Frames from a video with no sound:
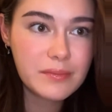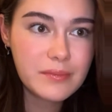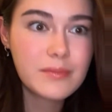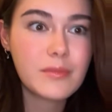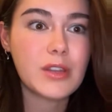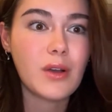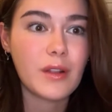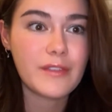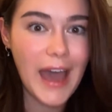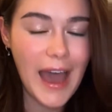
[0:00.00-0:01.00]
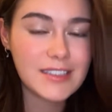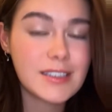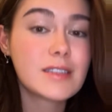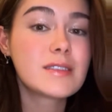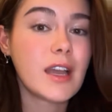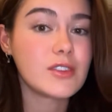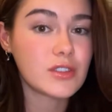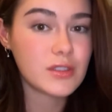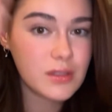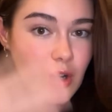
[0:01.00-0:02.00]
with all of the acids and
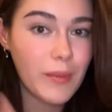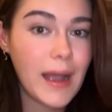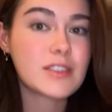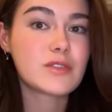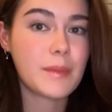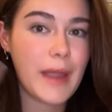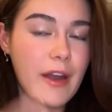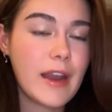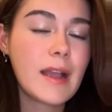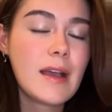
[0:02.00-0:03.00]
just go back to repairing.